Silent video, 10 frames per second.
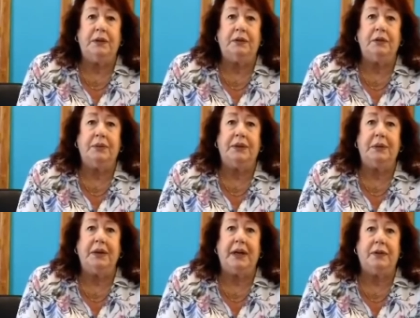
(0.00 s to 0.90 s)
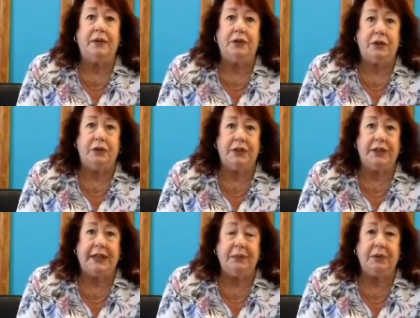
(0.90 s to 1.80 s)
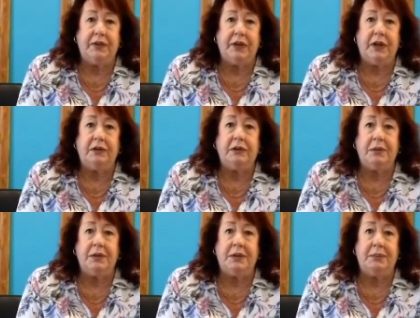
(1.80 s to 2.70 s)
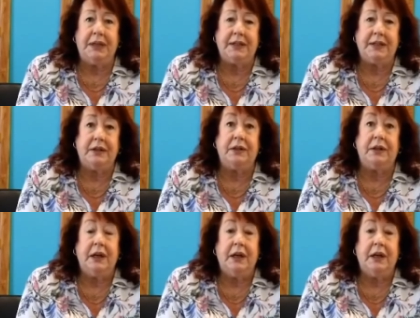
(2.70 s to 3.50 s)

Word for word: group that we have on a Tuesday with Fiona and Melissa and